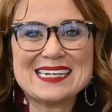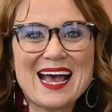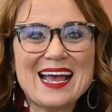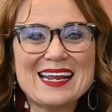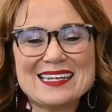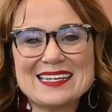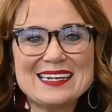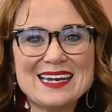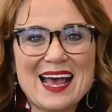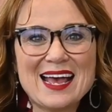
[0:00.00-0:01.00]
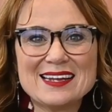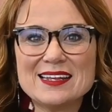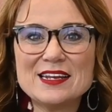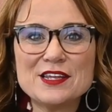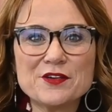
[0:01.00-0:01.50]
9 in 9,
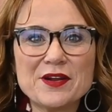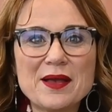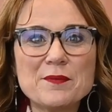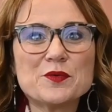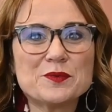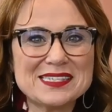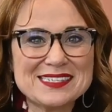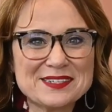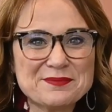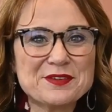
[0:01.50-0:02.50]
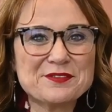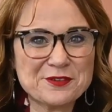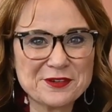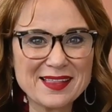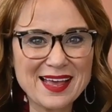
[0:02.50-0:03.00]
Enneagram Wisdom
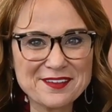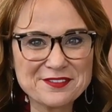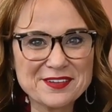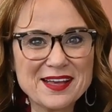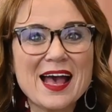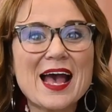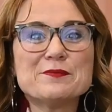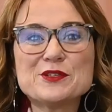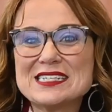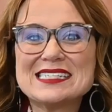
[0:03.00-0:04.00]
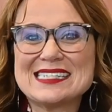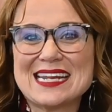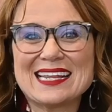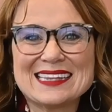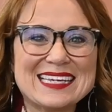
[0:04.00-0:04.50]
for Life. I'm Jen
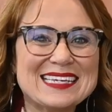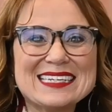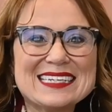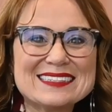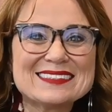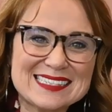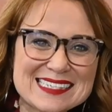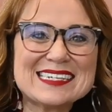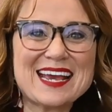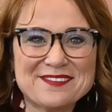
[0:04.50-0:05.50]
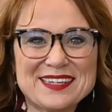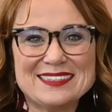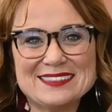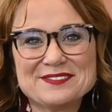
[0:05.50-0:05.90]
Stanley. Let's dive in.